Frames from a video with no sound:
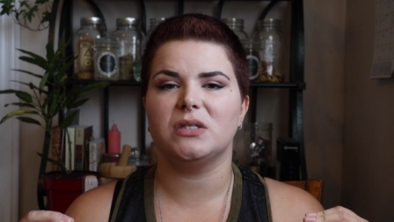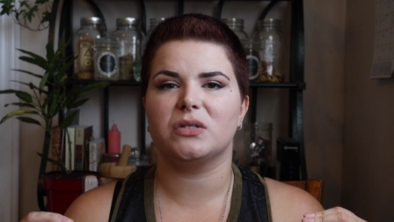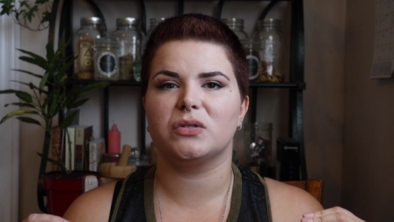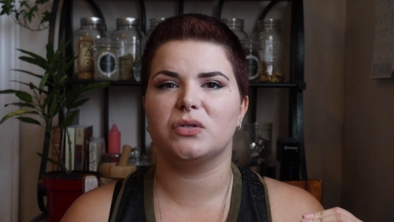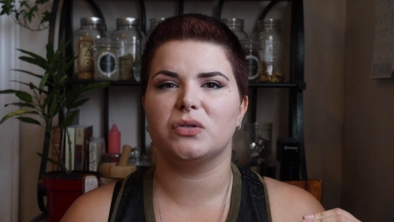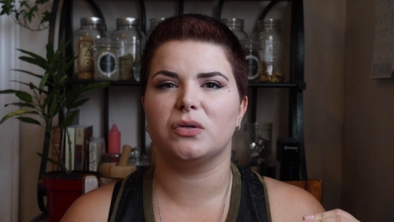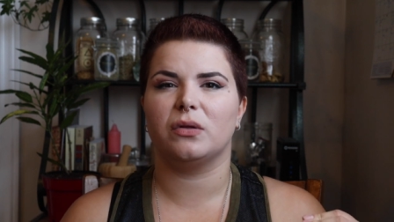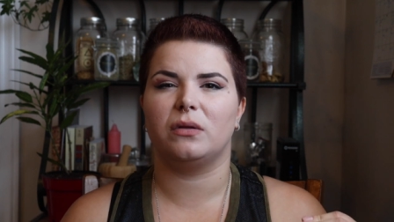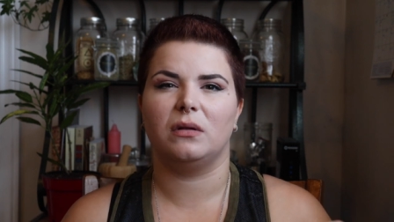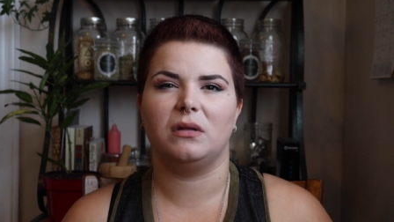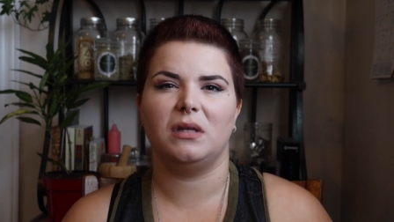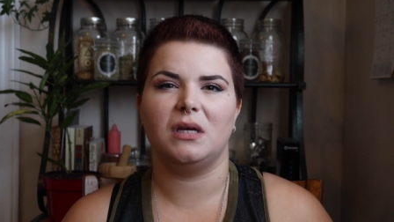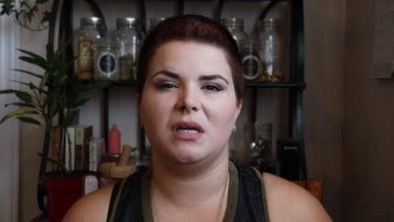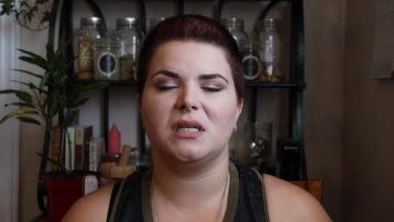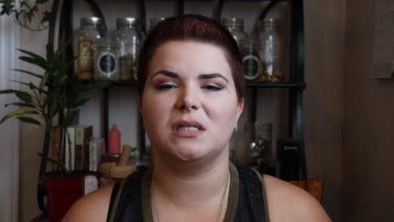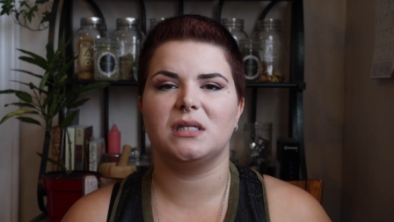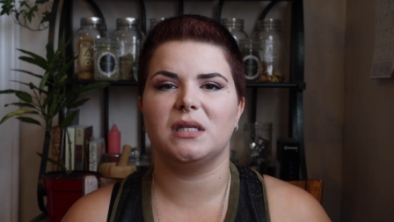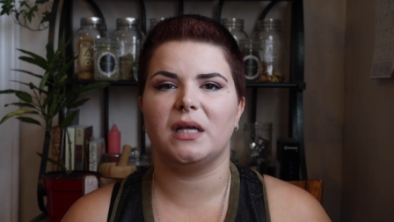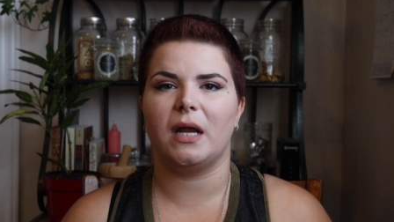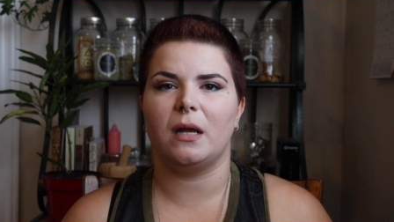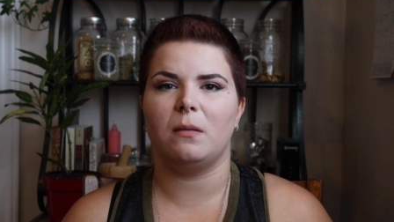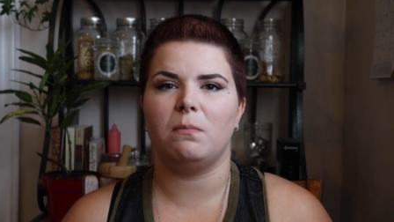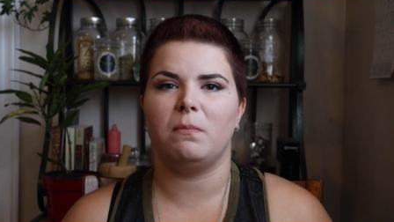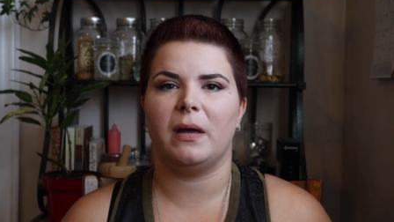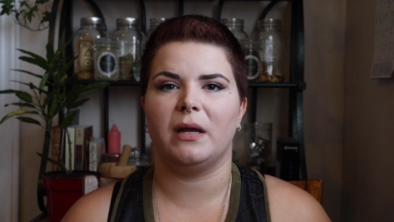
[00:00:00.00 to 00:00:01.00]
So the things
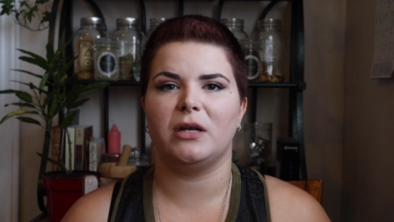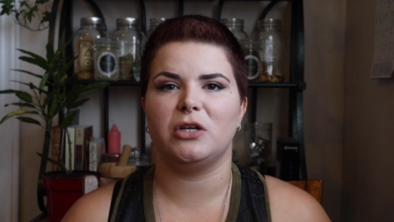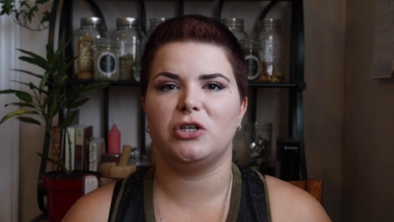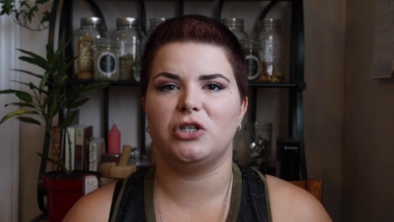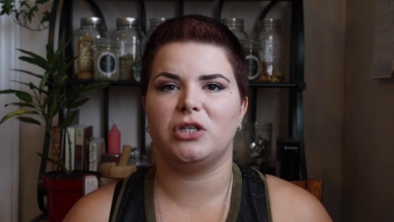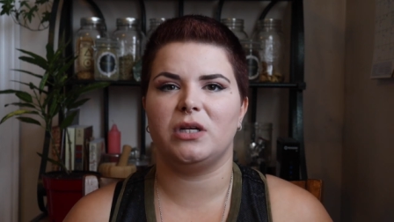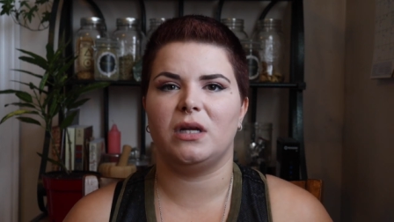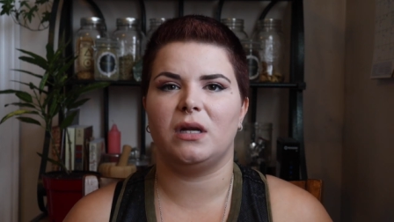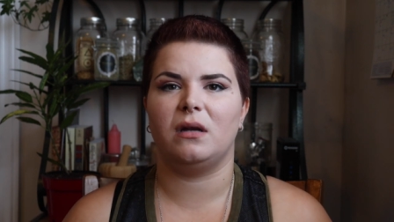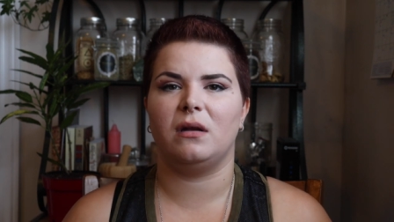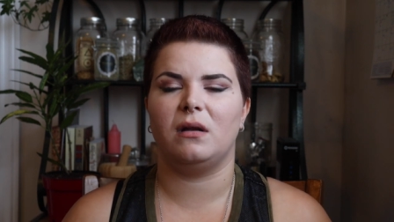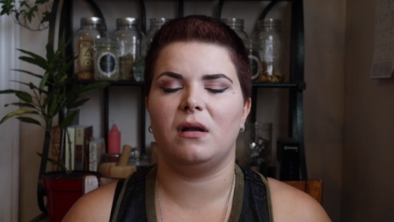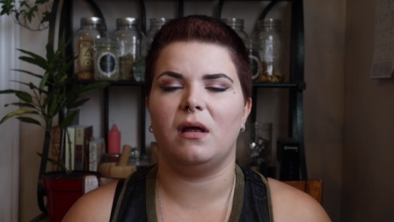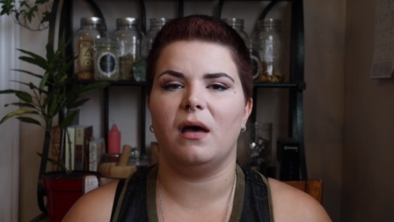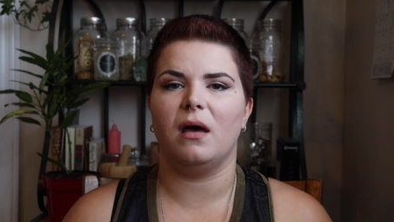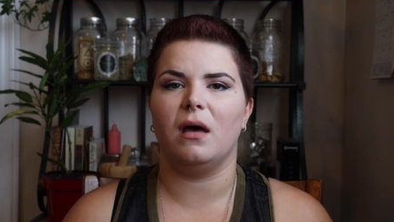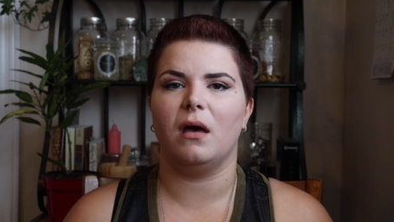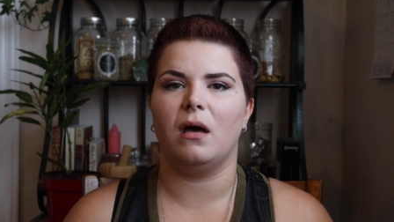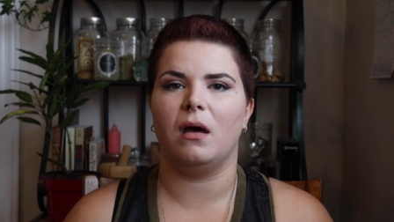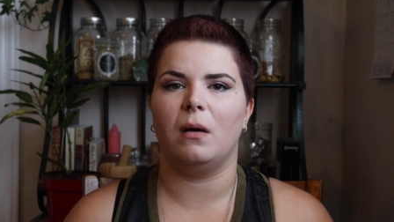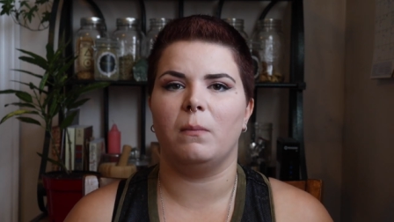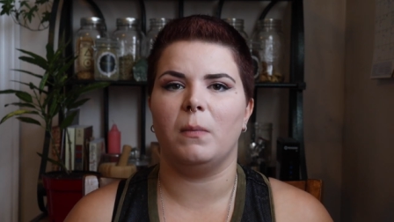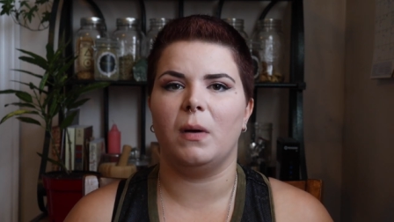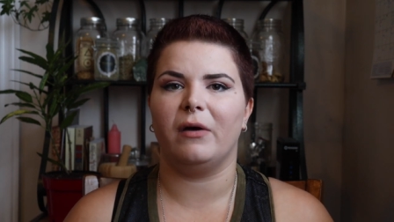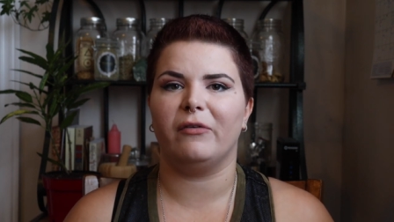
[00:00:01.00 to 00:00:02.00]
that I mention,
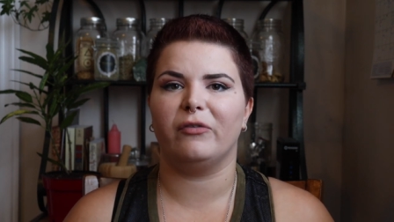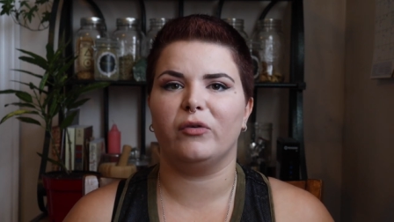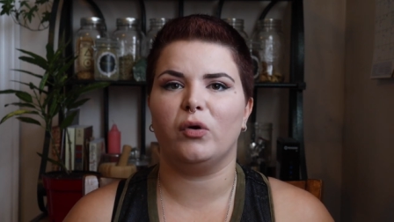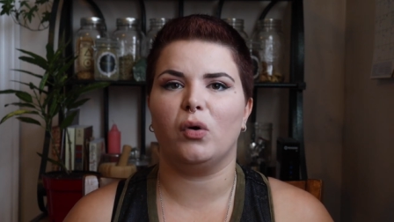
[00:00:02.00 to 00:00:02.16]
um,